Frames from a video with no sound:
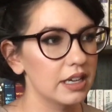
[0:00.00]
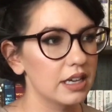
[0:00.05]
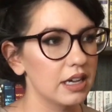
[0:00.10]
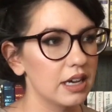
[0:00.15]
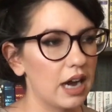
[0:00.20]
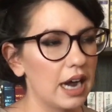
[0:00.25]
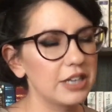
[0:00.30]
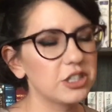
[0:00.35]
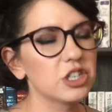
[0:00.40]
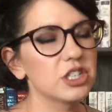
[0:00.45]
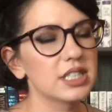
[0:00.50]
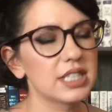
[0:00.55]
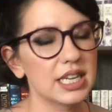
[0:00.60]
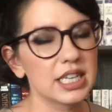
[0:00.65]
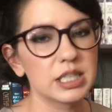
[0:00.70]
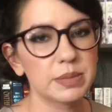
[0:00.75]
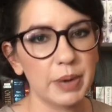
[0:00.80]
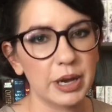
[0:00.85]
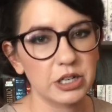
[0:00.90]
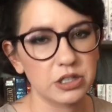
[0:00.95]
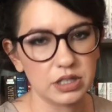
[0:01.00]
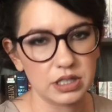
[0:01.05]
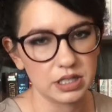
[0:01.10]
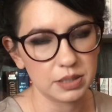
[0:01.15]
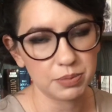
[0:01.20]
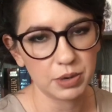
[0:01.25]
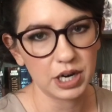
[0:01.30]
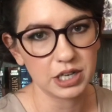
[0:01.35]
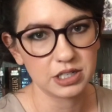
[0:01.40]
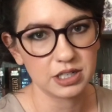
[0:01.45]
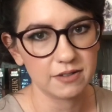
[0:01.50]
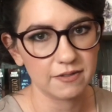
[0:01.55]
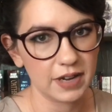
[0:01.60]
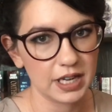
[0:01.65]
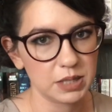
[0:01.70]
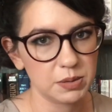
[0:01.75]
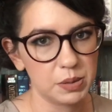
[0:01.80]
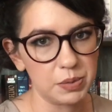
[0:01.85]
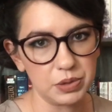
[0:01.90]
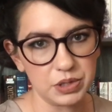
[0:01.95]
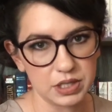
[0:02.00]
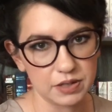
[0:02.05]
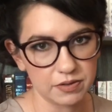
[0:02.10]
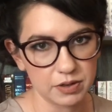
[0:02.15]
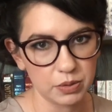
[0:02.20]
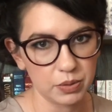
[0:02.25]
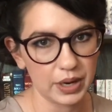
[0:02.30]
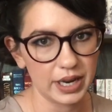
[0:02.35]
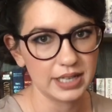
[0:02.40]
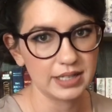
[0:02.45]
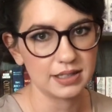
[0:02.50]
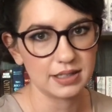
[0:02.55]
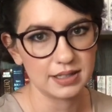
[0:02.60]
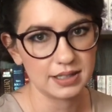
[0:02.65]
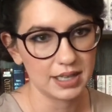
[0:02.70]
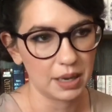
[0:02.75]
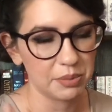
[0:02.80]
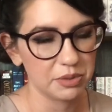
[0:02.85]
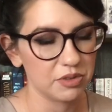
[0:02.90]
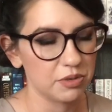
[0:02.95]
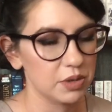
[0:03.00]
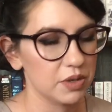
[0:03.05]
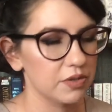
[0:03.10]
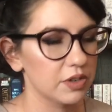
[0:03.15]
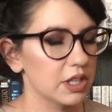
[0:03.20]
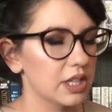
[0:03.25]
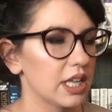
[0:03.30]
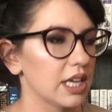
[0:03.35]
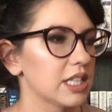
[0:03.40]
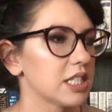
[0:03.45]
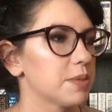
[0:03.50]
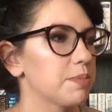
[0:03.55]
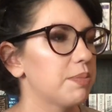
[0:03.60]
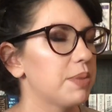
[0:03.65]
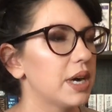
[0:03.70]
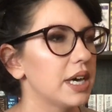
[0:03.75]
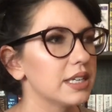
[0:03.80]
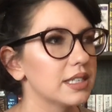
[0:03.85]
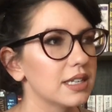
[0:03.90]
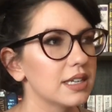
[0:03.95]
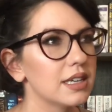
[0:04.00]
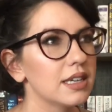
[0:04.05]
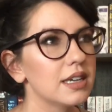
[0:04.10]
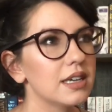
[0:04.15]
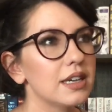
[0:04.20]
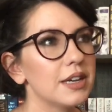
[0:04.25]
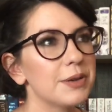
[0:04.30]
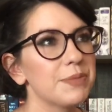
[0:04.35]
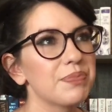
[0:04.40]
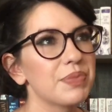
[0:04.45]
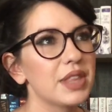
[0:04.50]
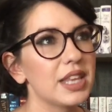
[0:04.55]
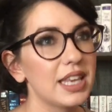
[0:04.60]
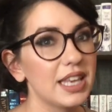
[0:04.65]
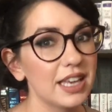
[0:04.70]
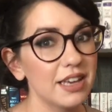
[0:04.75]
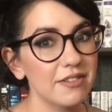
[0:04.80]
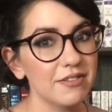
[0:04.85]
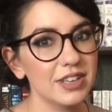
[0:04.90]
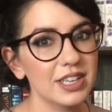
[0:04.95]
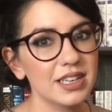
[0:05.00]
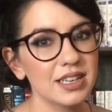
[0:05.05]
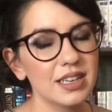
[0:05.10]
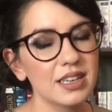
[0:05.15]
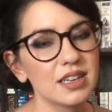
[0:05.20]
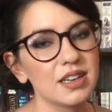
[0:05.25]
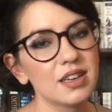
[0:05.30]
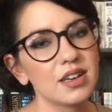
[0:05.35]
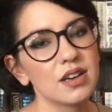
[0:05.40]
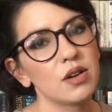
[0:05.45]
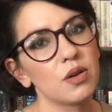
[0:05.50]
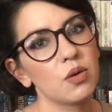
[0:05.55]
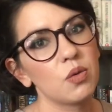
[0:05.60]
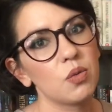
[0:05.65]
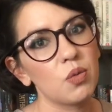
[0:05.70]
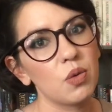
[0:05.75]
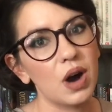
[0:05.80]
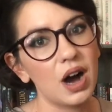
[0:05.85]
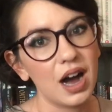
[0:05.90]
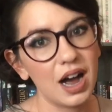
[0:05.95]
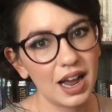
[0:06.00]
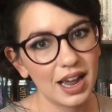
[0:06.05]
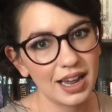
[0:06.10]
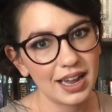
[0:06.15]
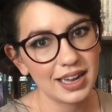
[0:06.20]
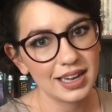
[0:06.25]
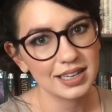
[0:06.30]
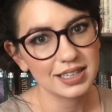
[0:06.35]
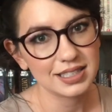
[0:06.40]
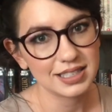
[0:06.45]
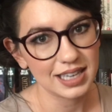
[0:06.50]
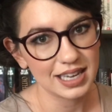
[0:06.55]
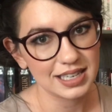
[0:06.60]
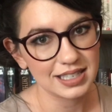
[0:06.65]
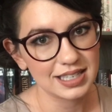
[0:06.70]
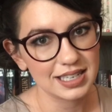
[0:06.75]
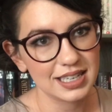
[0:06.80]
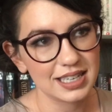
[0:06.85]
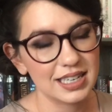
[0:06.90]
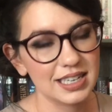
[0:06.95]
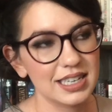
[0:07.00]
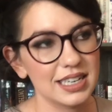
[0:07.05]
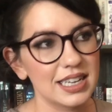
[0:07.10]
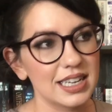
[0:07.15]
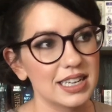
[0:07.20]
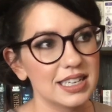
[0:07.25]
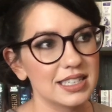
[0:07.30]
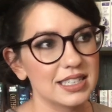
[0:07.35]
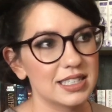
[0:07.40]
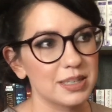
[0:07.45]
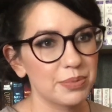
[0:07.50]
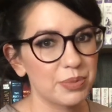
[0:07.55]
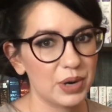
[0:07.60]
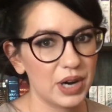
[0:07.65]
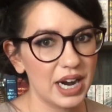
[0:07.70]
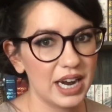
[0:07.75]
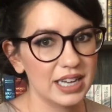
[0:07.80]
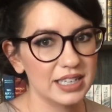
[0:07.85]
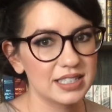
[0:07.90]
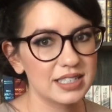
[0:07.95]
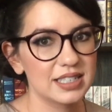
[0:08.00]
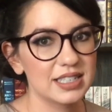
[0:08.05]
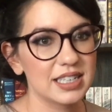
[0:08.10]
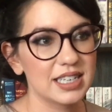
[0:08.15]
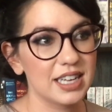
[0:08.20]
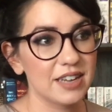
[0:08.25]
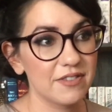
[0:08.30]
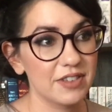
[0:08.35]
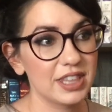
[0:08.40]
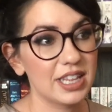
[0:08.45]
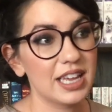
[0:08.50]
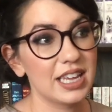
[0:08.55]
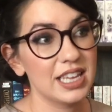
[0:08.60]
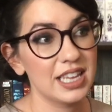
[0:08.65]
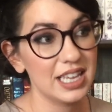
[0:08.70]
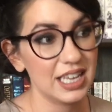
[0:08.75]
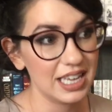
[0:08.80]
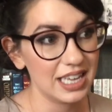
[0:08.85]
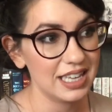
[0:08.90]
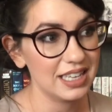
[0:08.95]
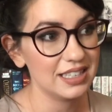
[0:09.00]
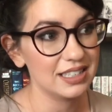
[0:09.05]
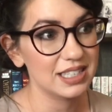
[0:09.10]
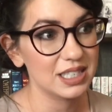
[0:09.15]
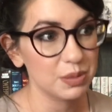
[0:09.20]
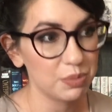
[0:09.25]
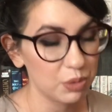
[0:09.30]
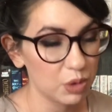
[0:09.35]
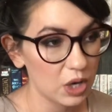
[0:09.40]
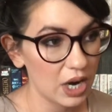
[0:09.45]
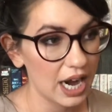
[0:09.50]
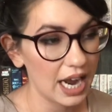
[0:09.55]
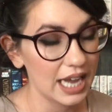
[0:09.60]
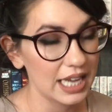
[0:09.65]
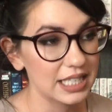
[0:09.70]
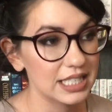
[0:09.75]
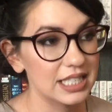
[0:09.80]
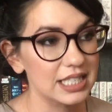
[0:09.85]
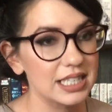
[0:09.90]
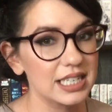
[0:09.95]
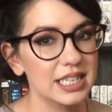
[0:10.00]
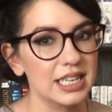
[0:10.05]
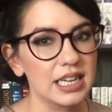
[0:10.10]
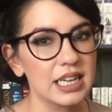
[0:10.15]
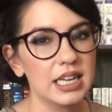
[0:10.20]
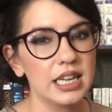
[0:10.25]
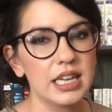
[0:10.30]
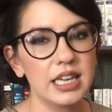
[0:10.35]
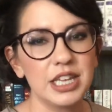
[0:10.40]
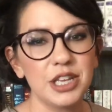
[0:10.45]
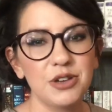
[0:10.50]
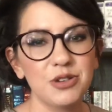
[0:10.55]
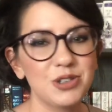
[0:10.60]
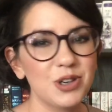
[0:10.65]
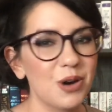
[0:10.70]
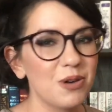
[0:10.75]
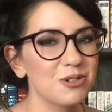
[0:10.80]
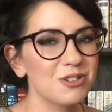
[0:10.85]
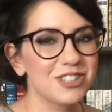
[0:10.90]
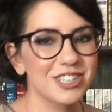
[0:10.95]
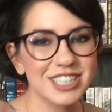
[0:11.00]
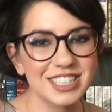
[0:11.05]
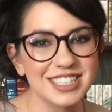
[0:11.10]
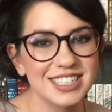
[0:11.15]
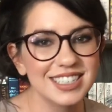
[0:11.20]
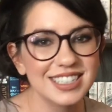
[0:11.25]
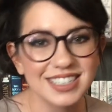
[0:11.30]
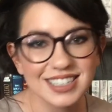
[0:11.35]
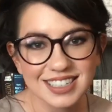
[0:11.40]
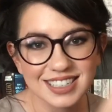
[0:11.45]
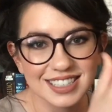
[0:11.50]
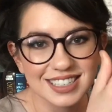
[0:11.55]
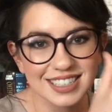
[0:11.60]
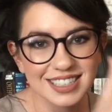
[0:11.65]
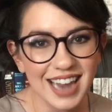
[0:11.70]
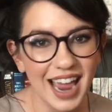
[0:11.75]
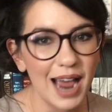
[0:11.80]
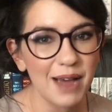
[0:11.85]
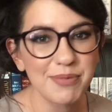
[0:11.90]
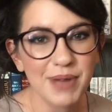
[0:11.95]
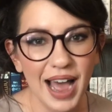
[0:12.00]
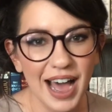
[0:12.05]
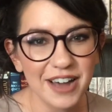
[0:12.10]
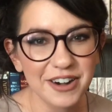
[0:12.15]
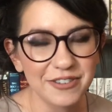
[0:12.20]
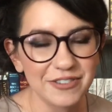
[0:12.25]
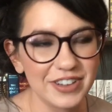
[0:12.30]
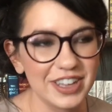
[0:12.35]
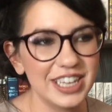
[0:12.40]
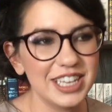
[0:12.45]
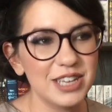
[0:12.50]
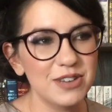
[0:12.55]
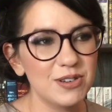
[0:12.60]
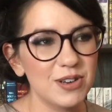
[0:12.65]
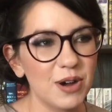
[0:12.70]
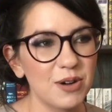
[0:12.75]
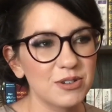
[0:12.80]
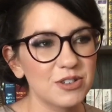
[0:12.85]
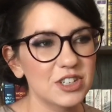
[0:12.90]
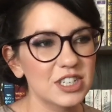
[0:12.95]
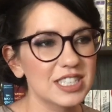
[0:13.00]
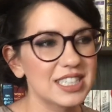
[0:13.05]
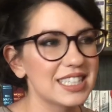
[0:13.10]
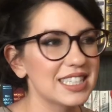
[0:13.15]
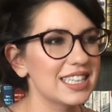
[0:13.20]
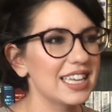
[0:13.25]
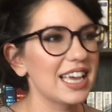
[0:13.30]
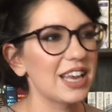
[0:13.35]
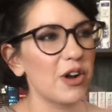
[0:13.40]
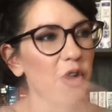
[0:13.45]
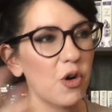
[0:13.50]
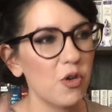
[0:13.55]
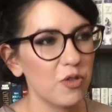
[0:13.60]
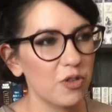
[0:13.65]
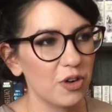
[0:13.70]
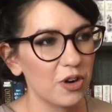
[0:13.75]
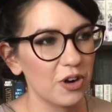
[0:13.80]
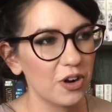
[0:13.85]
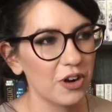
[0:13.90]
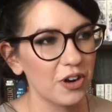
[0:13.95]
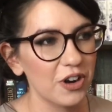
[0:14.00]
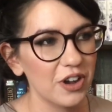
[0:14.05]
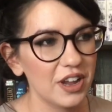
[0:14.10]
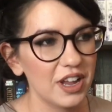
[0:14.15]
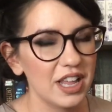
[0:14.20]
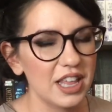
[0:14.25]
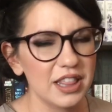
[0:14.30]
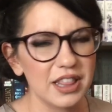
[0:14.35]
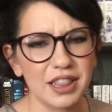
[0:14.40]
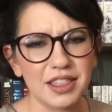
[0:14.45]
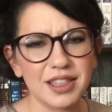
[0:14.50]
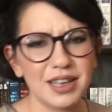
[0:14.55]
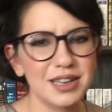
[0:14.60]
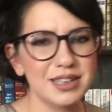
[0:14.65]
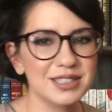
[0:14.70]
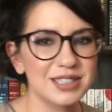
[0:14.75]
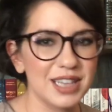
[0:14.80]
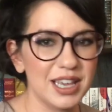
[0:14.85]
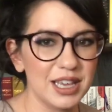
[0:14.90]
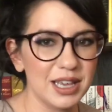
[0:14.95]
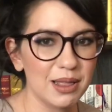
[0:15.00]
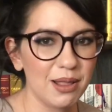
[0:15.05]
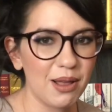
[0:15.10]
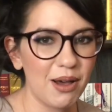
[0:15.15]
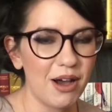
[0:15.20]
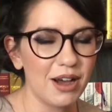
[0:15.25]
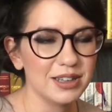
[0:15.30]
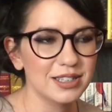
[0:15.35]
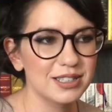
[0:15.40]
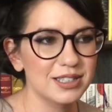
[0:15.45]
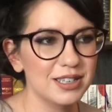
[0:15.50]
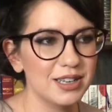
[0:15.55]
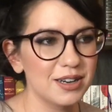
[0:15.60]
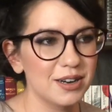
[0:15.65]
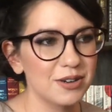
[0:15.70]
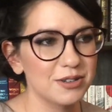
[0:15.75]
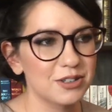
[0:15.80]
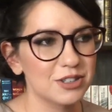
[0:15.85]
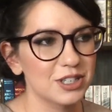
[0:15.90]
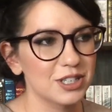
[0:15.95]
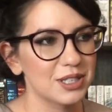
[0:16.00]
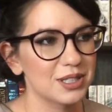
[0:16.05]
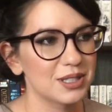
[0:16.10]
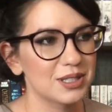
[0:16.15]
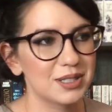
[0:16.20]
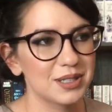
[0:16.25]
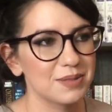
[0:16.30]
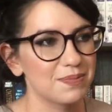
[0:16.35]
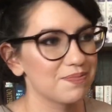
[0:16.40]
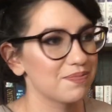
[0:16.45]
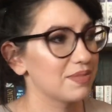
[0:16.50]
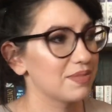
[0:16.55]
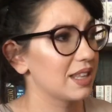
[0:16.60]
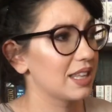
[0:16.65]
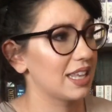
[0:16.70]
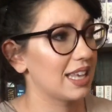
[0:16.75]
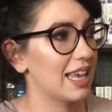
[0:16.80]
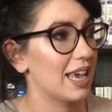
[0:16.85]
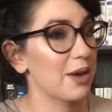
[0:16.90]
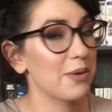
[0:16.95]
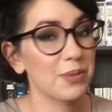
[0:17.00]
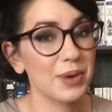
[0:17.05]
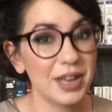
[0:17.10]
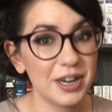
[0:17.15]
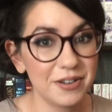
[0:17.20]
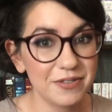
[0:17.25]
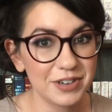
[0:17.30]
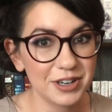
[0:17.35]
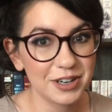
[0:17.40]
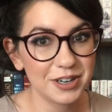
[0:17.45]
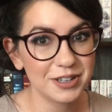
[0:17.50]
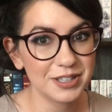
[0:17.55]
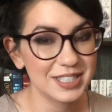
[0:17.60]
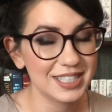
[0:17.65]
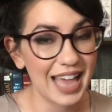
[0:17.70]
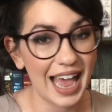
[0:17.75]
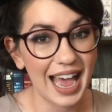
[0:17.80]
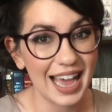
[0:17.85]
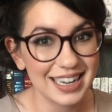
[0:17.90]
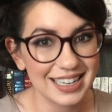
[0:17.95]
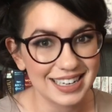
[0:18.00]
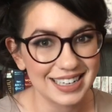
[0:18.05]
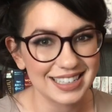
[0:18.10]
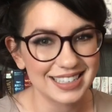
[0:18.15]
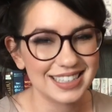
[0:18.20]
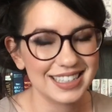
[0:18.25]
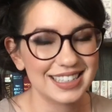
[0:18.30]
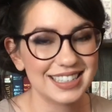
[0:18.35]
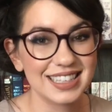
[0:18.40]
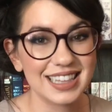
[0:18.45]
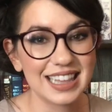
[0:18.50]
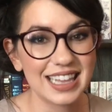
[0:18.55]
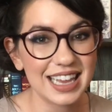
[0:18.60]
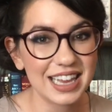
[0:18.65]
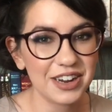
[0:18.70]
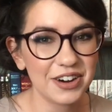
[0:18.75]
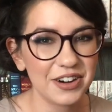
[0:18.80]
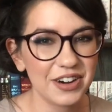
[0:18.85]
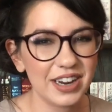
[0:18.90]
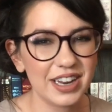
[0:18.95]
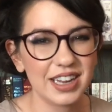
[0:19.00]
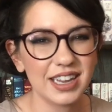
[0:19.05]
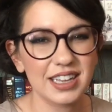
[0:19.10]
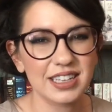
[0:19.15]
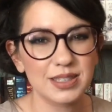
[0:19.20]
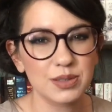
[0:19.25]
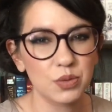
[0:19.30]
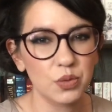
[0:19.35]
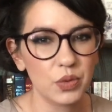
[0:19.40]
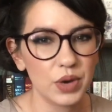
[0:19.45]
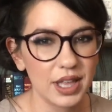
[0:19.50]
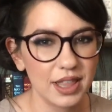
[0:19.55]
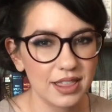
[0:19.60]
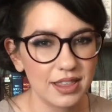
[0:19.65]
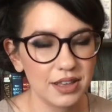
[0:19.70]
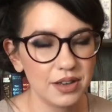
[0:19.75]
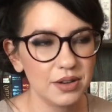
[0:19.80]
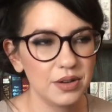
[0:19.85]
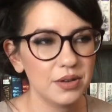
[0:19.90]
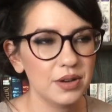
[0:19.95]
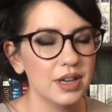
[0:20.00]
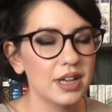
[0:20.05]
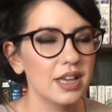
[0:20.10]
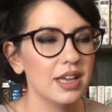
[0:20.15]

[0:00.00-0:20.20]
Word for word: I shouldn't say especially, depression affects people in different ways and stems from different things, but given why Sazed is depressed, given that he is depressed, you don't just snap out of it. You don't just get over the things that you lost. You don't just get rid of your sadness. It's lingering, it's with you.